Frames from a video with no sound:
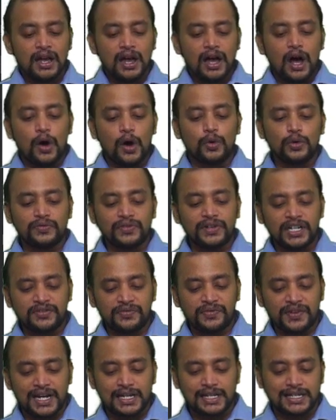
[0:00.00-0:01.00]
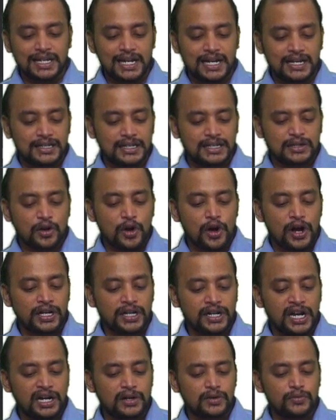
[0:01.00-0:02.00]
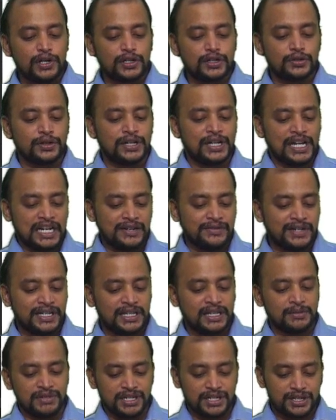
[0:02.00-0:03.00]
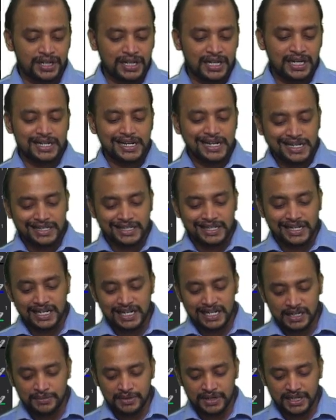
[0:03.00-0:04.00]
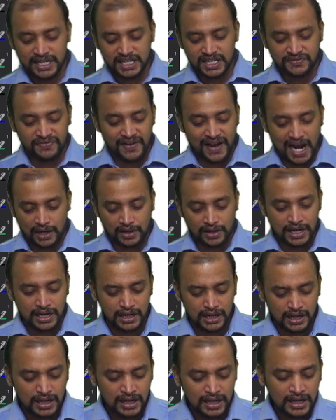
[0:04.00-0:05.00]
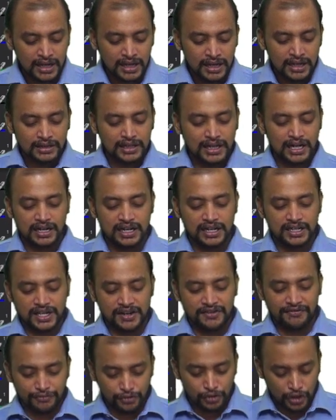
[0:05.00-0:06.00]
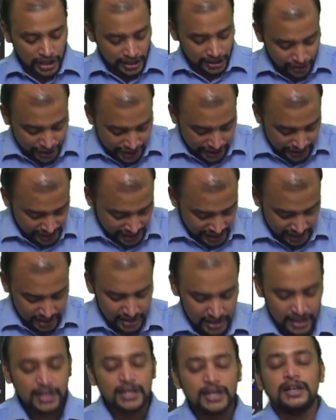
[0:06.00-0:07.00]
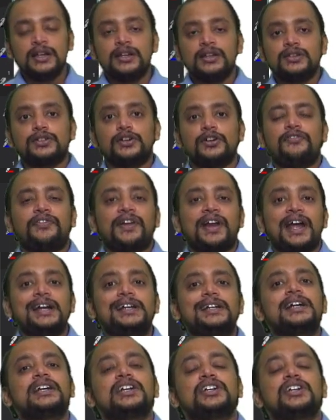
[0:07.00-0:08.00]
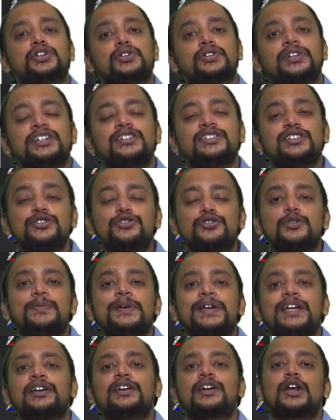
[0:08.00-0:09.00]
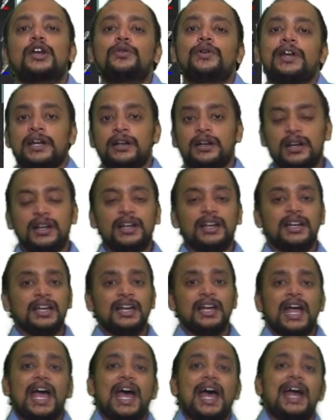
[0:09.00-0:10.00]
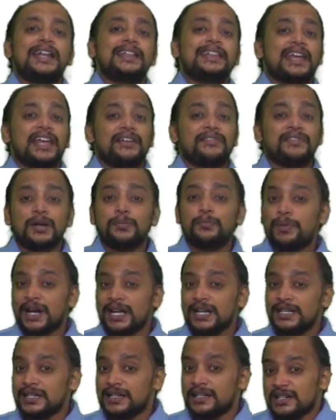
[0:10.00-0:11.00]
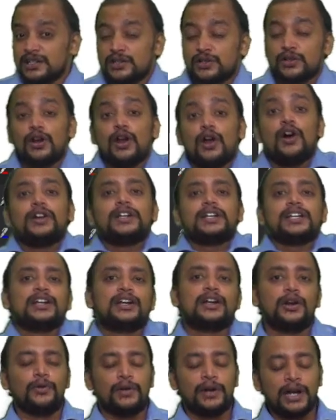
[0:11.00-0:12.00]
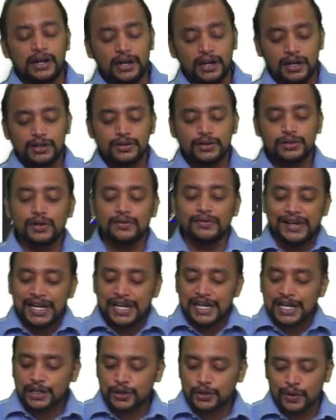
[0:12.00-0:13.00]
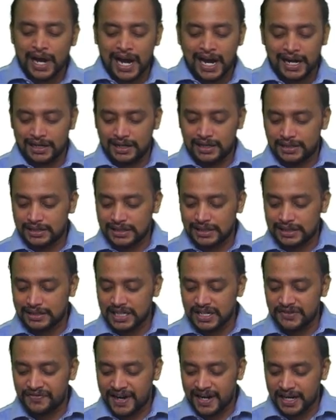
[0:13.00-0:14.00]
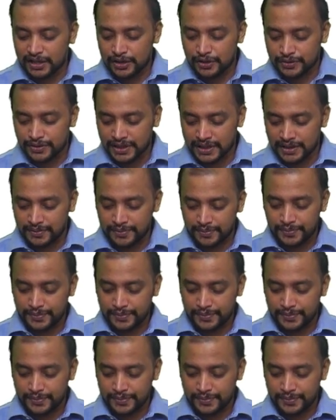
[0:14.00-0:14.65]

outward freight charges contract work to deliver the machine at acd limited's factory that is for contract so freight and insurance is to be included and the given price it is not included so we need to add 65000